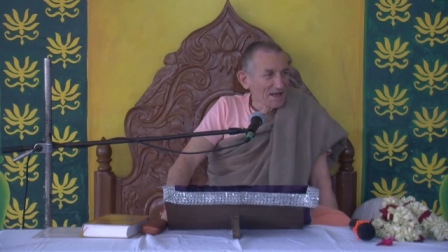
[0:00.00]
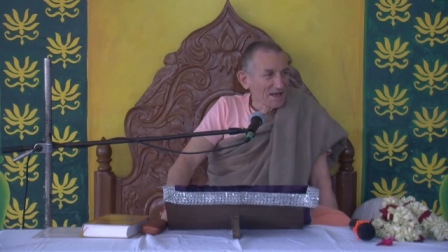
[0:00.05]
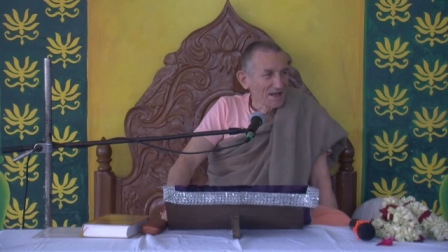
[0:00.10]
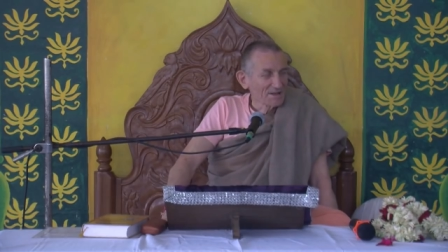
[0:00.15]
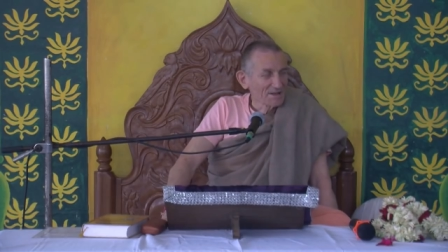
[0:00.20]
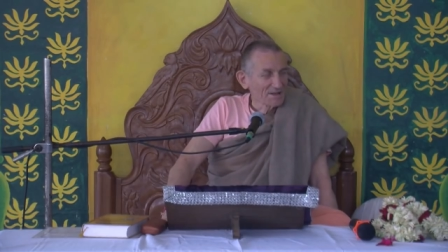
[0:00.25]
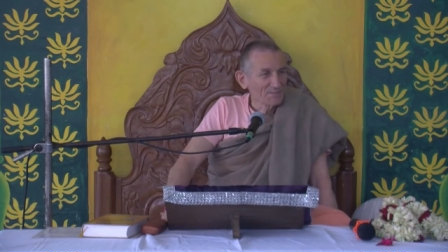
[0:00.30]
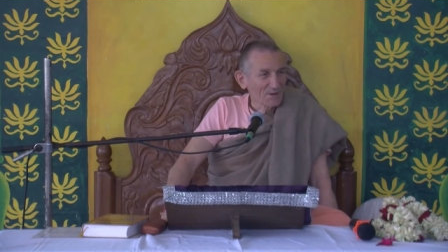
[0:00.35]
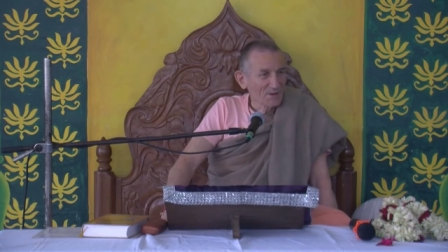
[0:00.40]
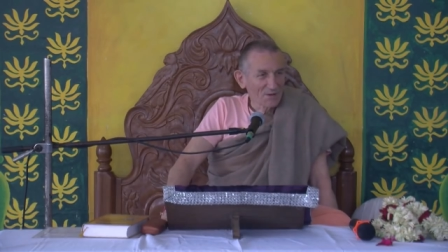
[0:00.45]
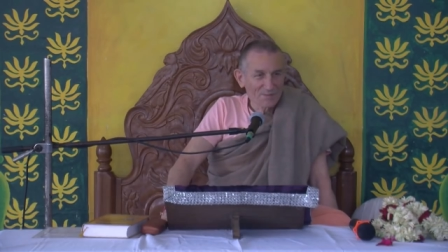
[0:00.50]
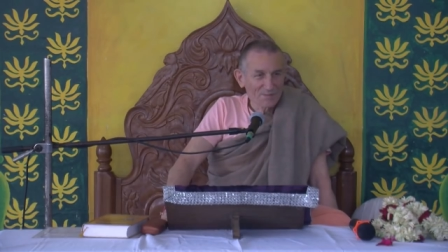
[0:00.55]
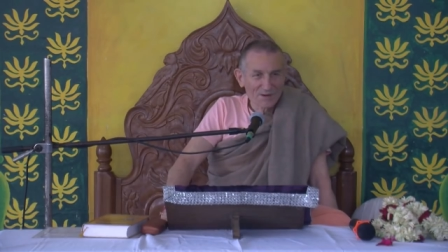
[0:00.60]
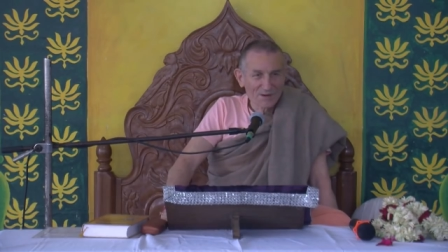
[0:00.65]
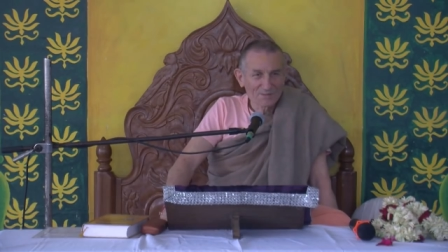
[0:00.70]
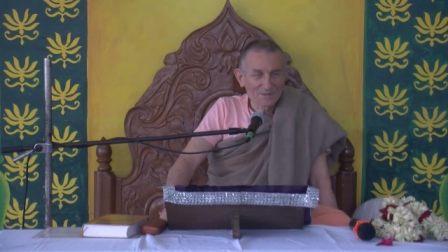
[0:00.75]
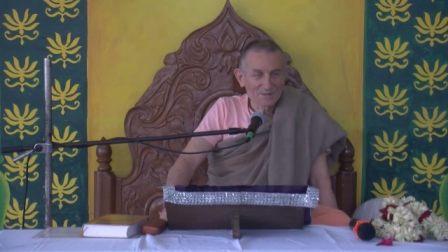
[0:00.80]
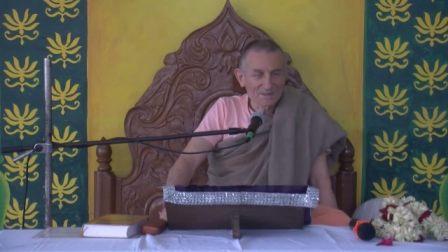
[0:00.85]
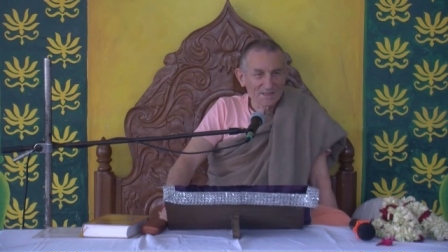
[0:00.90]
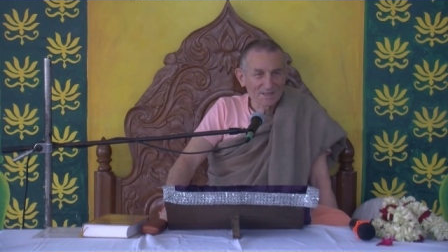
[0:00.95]
And
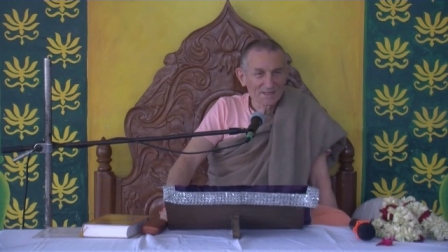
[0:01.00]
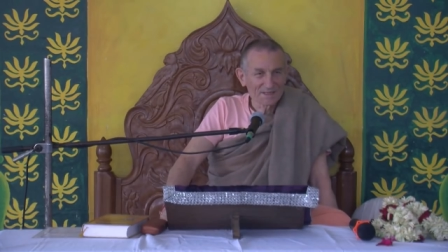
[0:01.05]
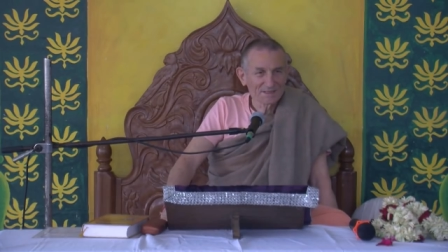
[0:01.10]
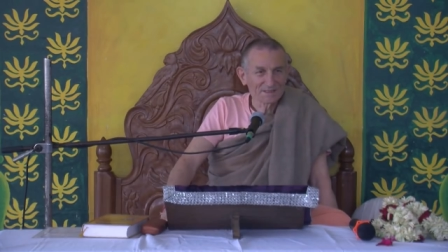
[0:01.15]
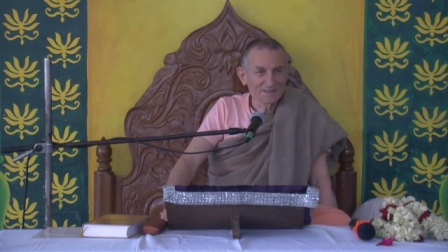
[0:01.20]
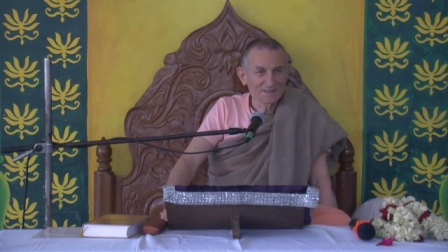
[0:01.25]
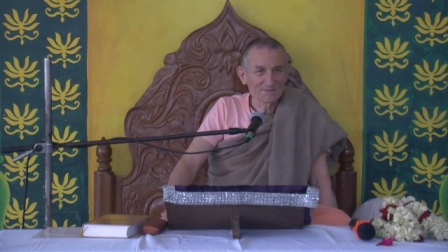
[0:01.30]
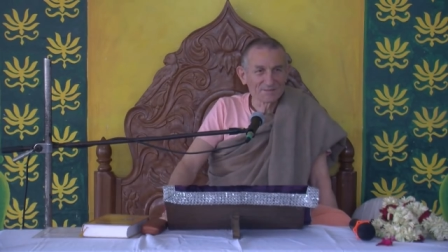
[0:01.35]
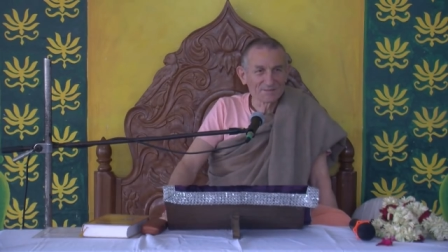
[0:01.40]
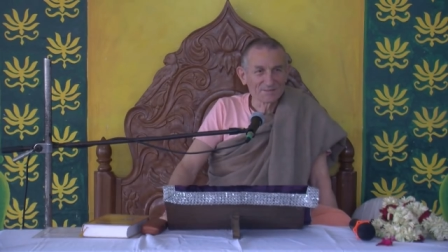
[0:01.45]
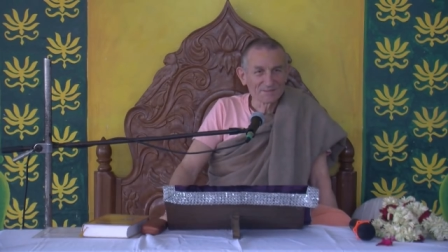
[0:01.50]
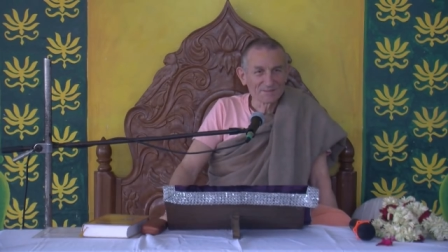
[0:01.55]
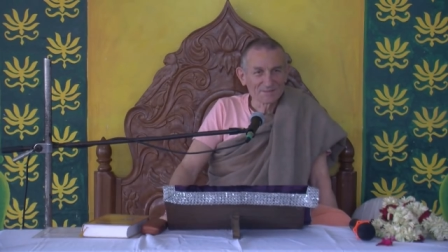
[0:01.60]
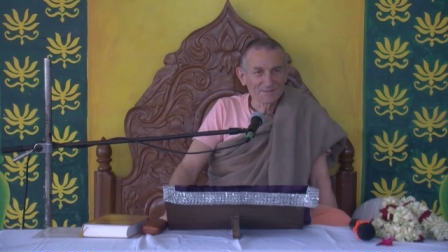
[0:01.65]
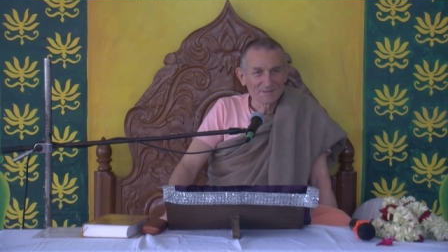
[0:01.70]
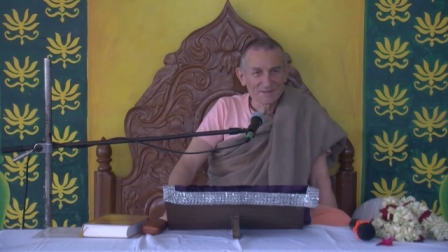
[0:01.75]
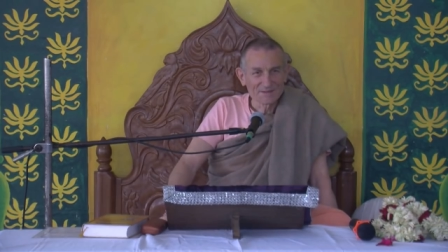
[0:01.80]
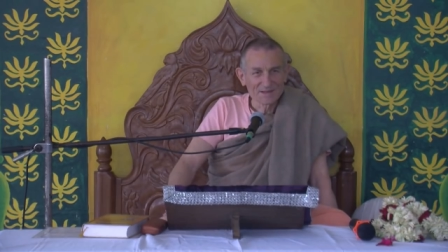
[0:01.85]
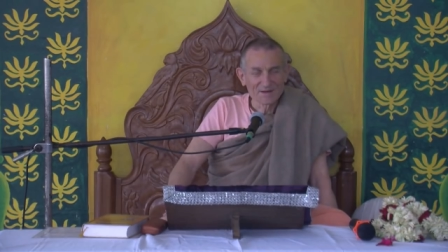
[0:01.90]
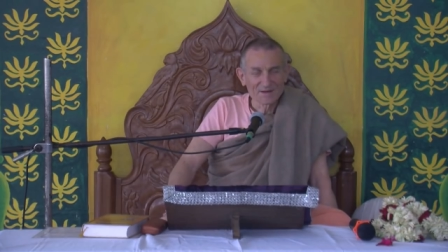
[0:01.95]
Prabhupada would tease him
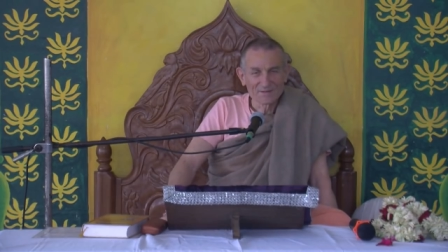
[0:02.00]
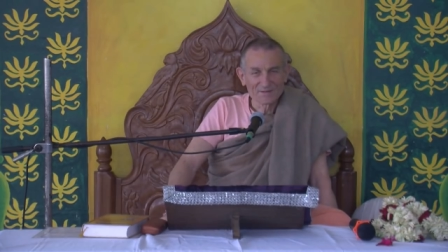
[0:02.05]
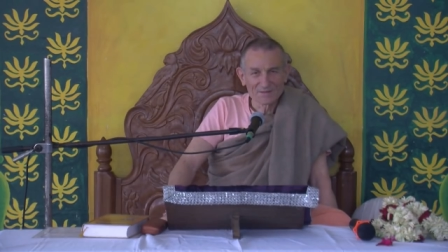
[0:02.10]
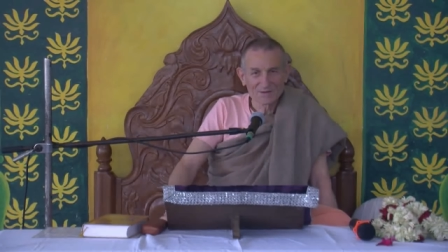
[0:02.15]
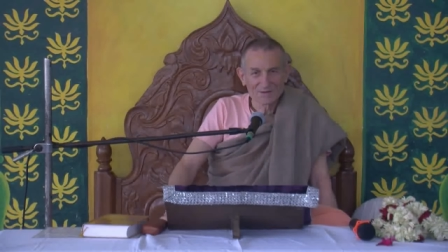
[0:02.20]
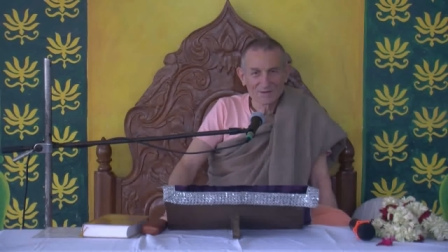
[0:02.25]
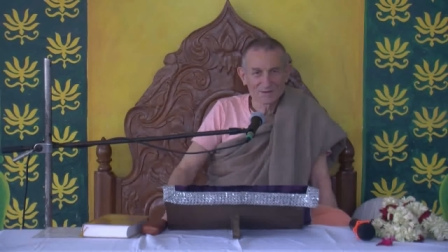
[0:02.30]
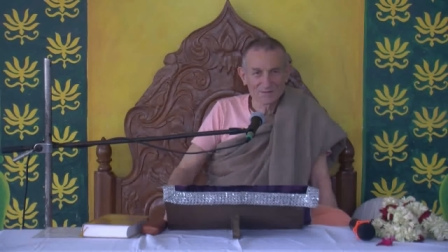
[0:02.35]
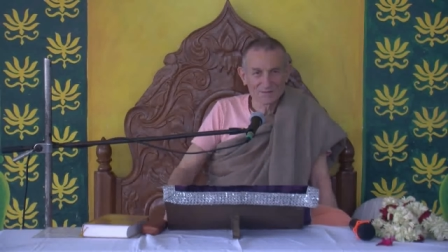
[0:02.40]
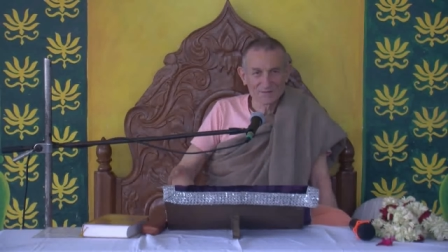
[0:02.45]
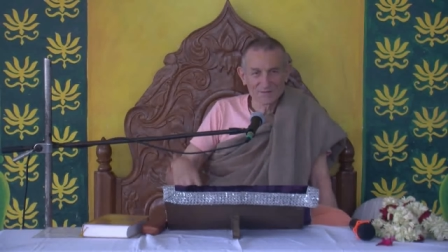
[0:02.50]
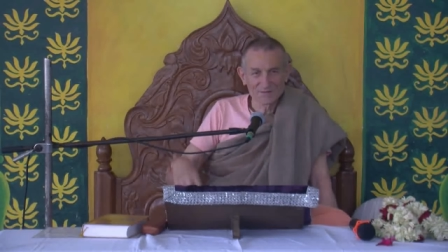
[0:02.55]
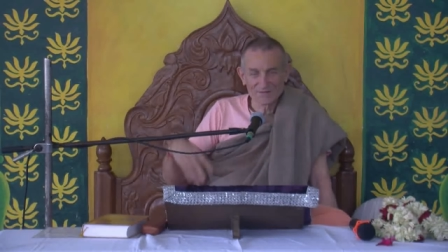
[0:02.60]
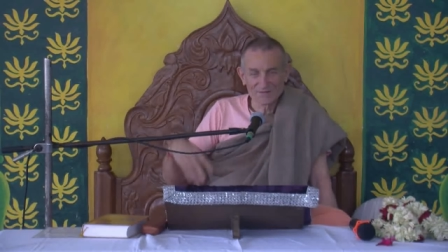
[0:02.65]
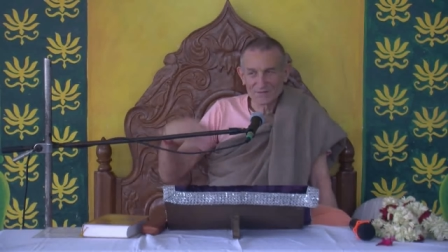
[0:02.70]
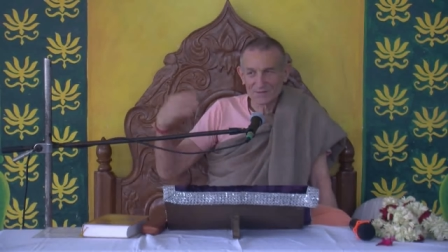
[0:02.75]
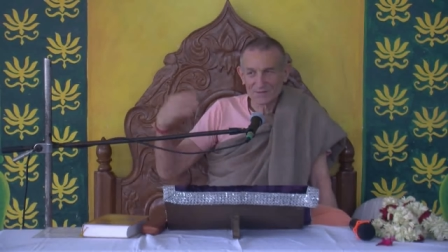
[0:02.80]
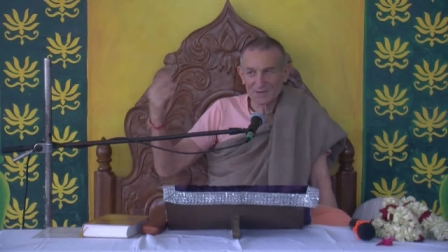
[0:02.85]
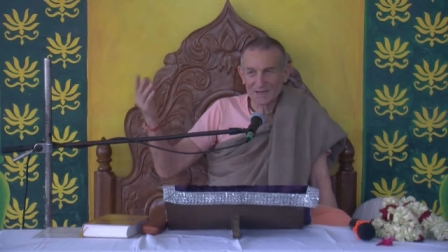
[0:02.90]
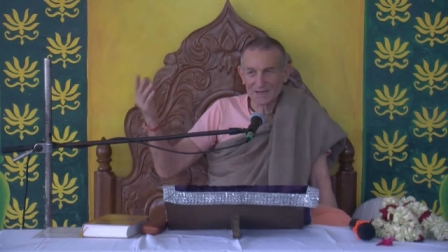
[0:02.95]
over those
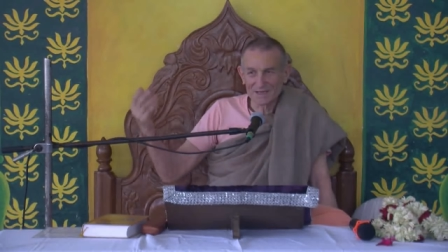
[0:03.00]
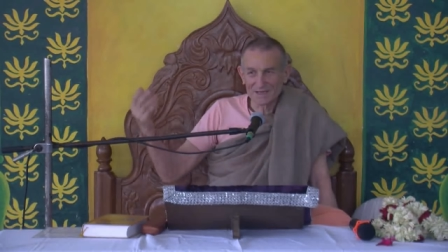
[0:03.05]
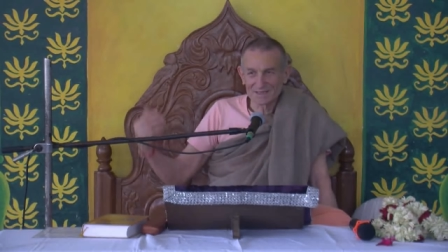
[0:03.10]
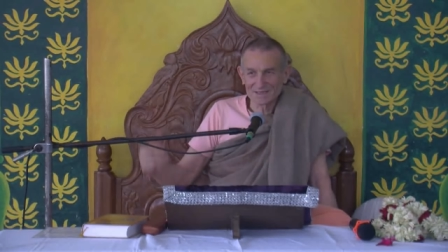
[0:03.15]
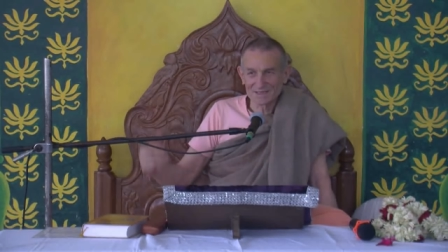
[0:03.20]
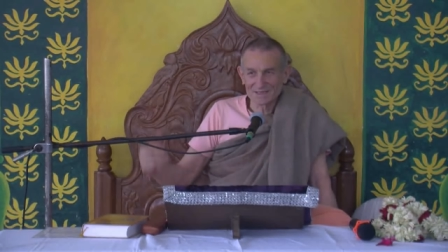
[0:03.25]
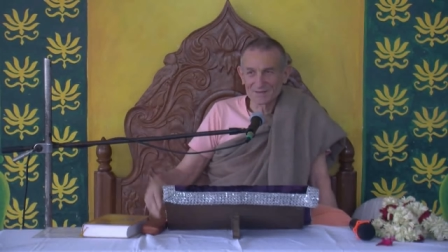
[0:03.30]
few days.